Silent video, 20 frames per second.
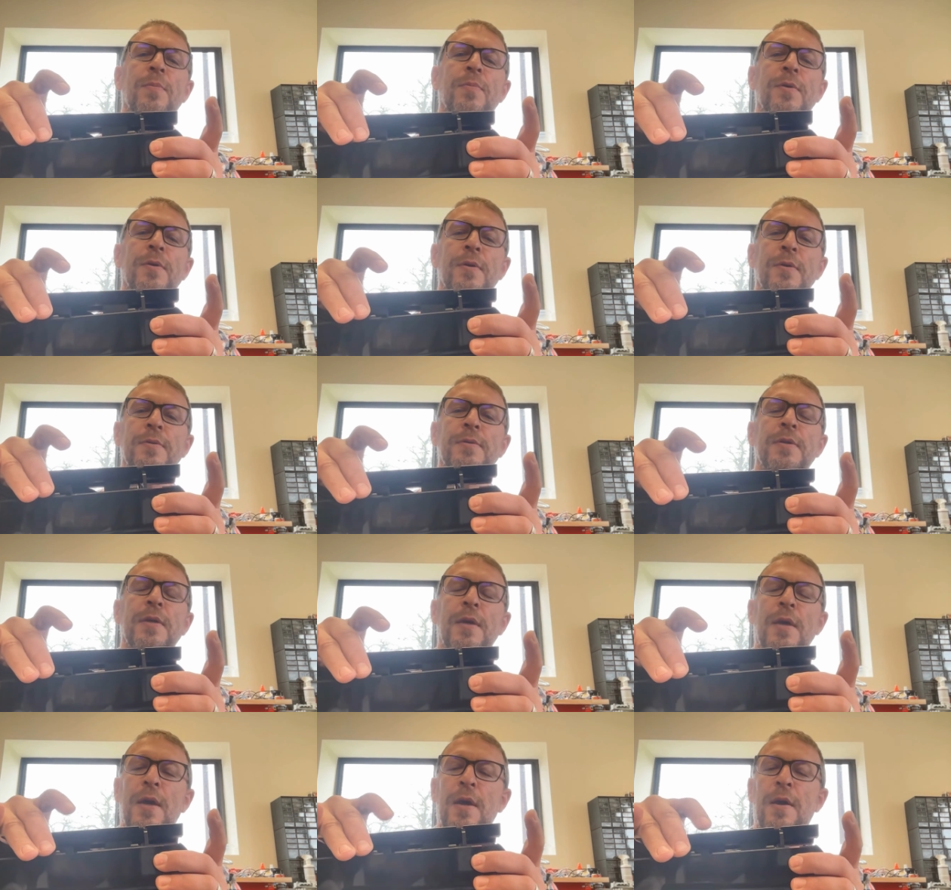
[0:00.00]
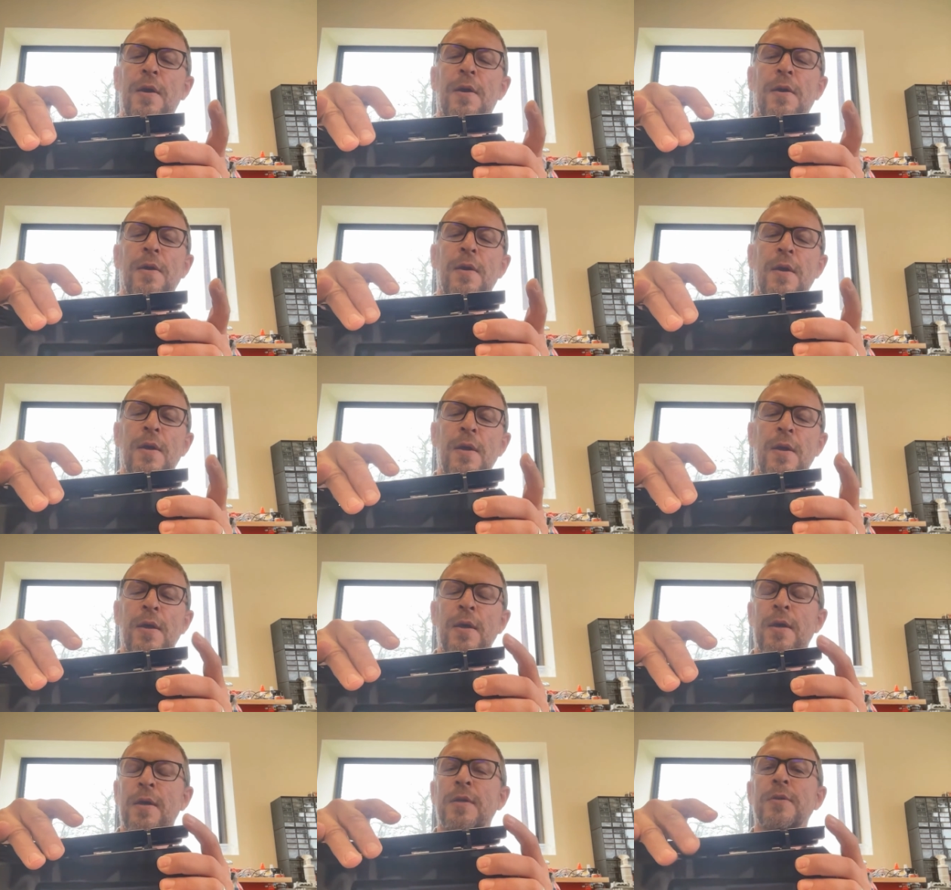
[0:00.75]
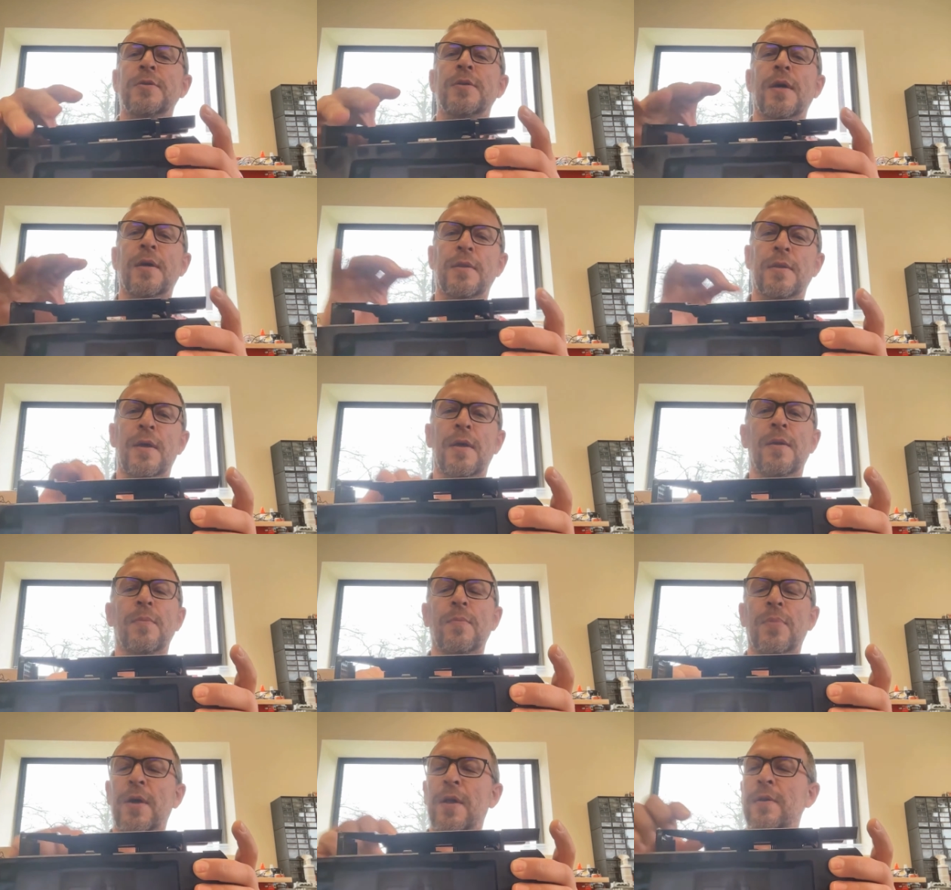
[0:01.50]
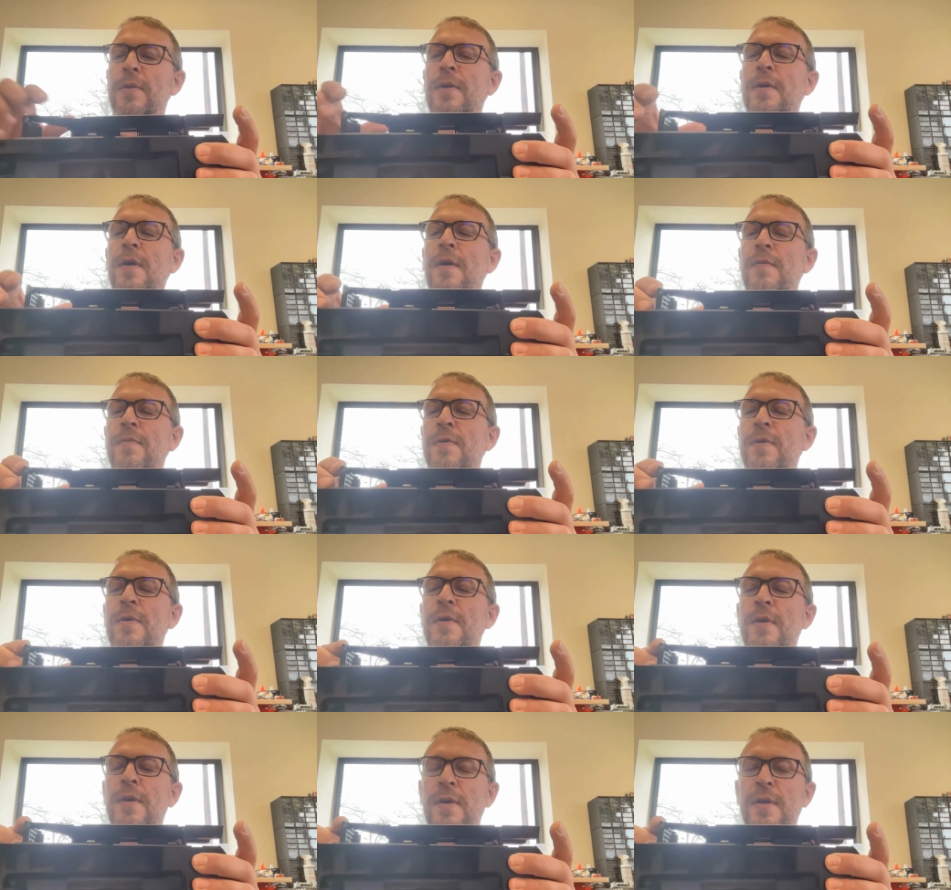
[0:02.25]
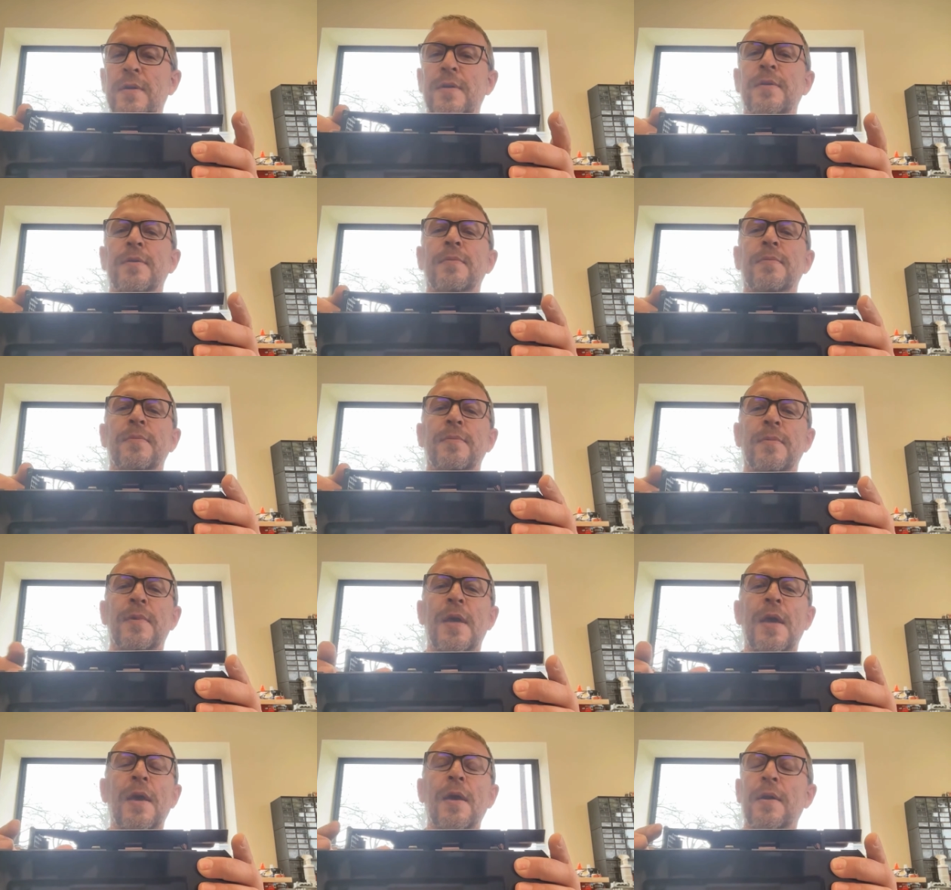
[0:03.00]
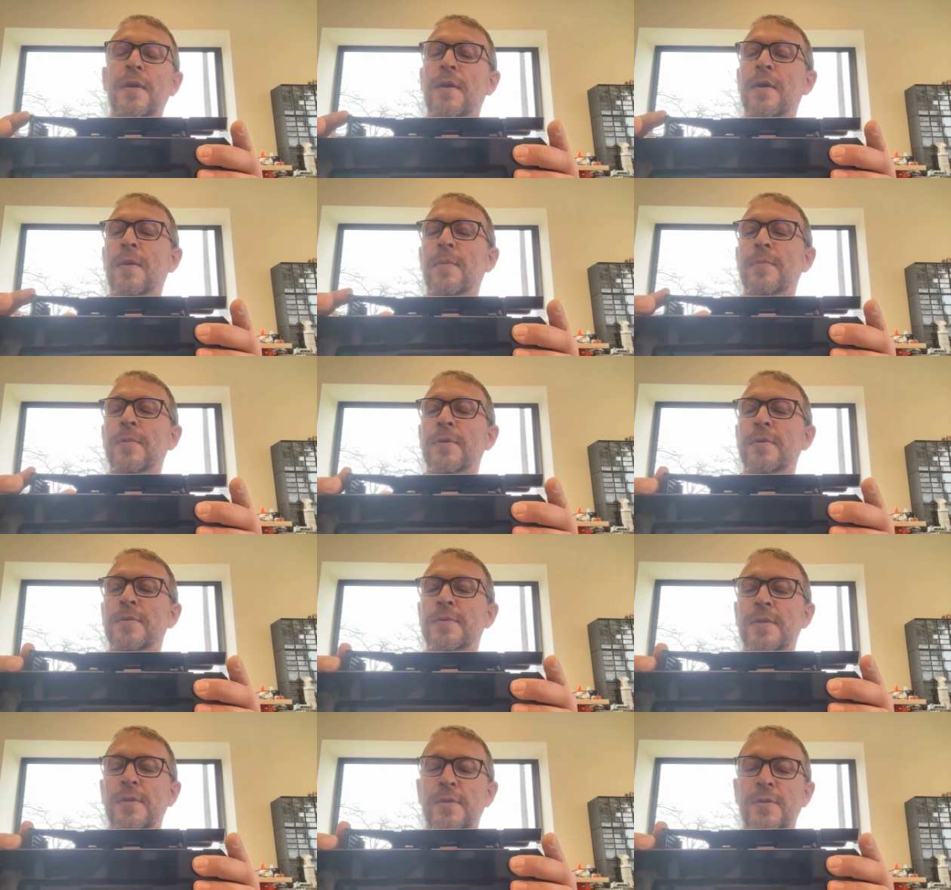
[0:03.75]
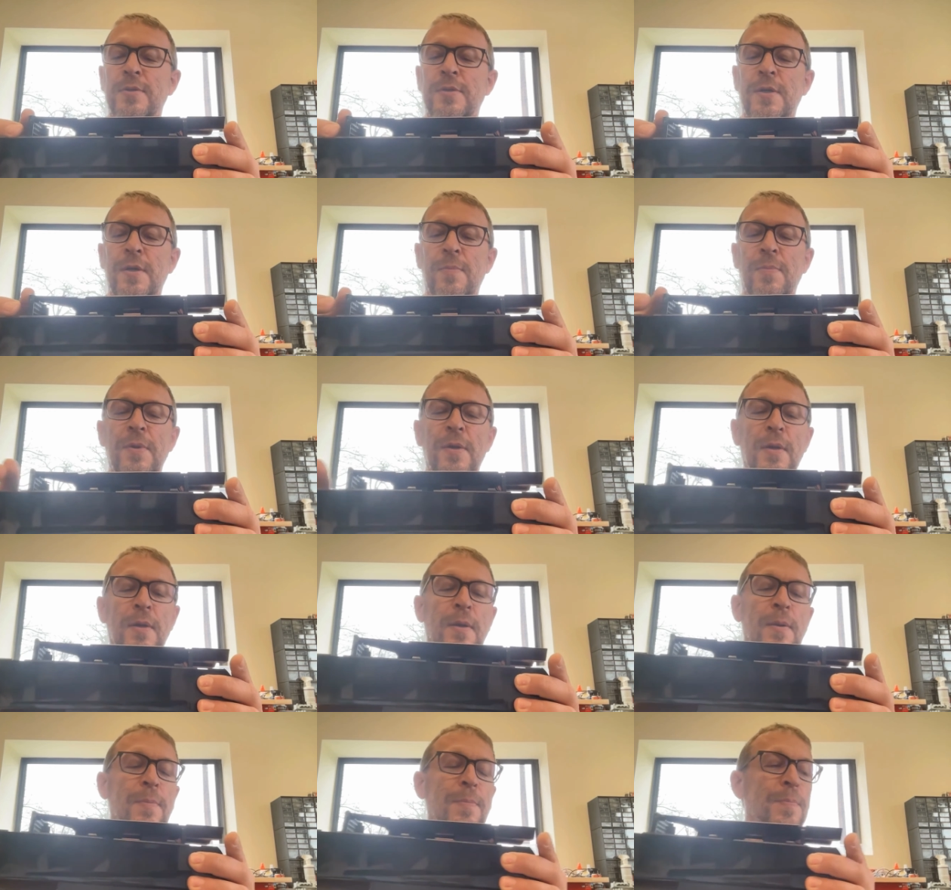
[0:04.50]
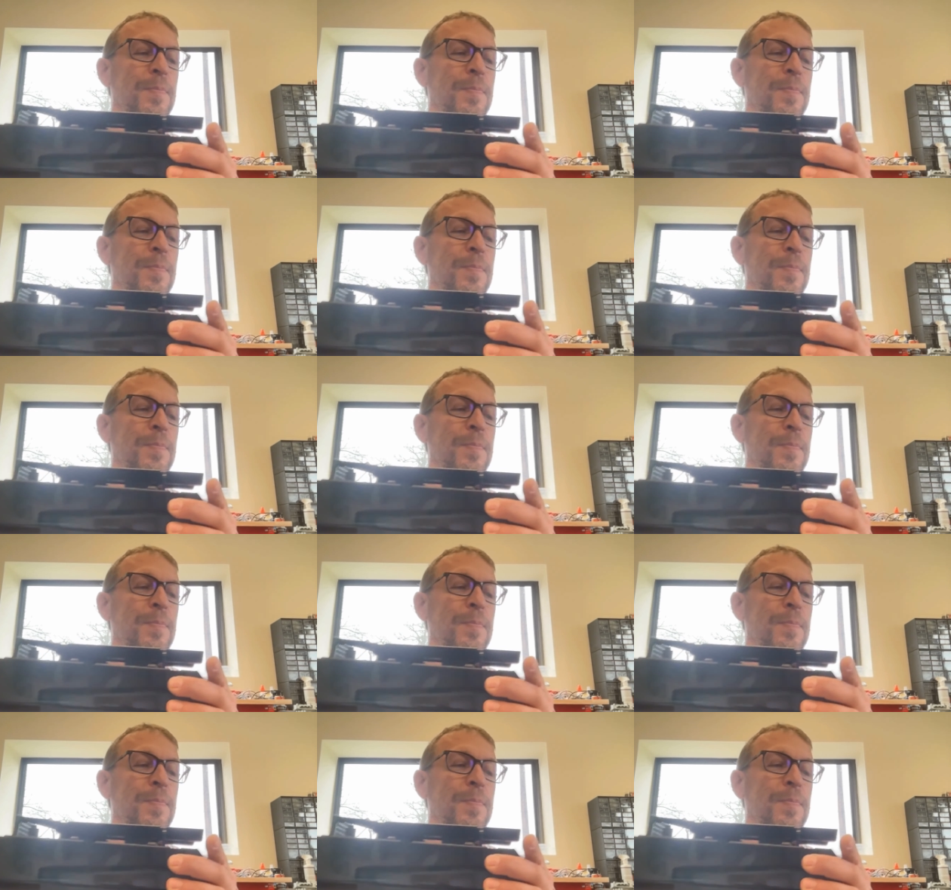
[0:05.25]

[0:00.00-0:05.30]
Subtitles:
producing air, check that impeller cover. It can come loose in shipping.